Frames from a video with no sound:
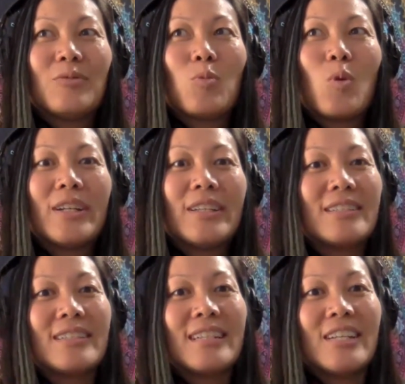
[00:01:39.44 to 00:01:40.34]
what
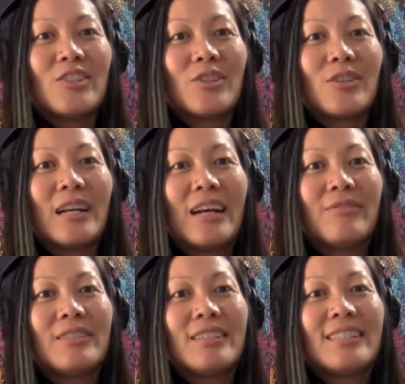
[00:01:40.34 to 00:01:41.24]
does nature have
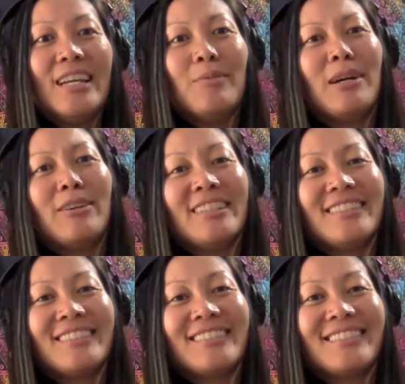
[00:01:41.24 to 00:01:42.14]
to say about
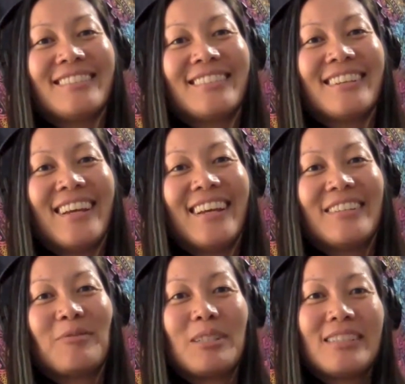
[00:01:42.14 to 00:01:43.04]
it?
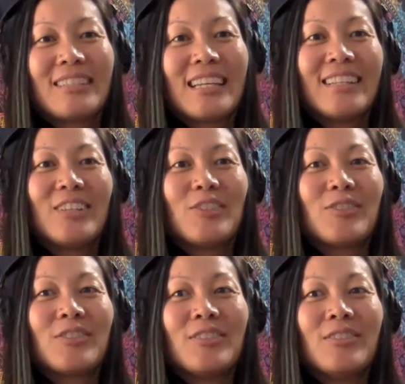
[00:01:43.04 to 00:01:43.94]
And what can
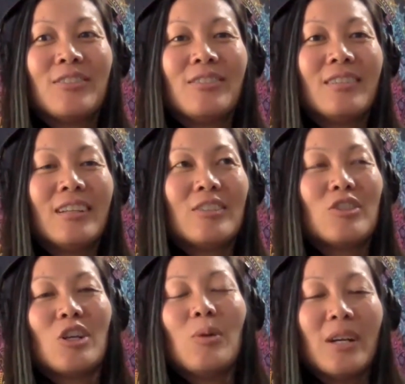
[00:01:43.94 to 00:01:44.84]
nature
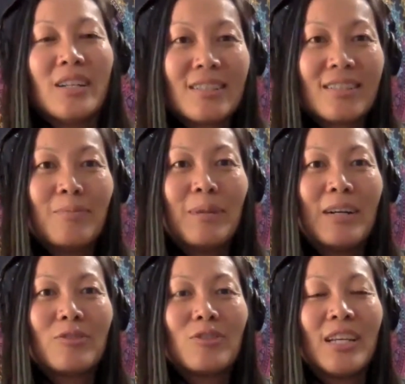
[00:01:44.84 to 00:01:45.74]
show us
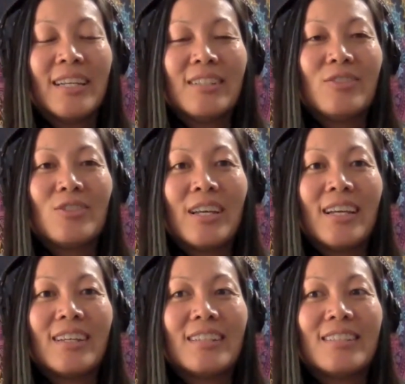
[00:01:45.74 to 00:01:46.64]
about change
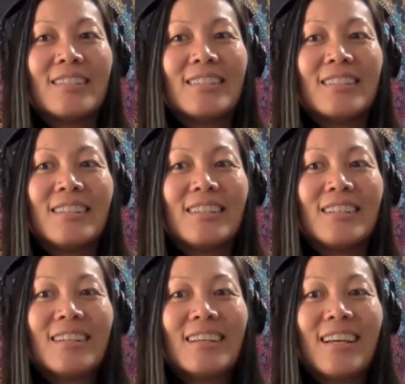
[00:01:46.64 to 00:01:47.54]
and
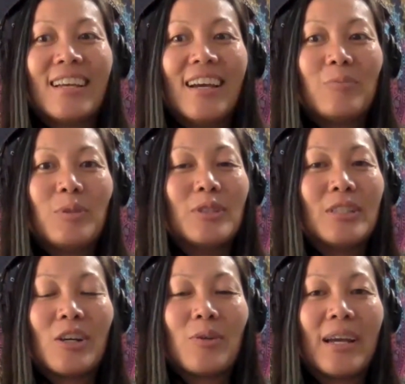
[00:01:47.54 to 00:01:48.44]

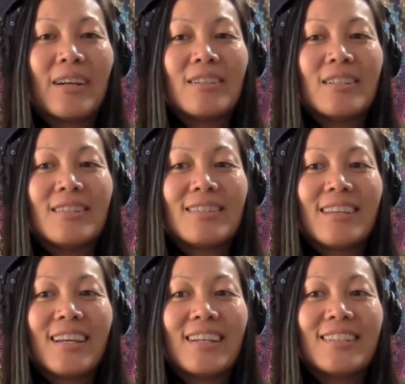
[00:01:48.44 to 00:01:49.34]
building coherence
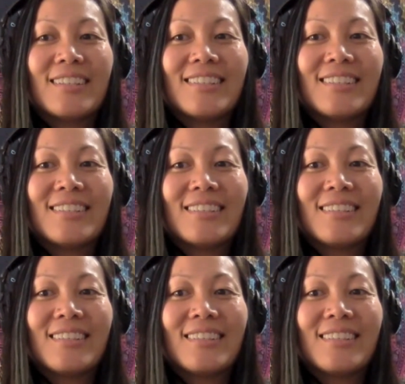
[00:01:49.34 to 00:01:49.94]
and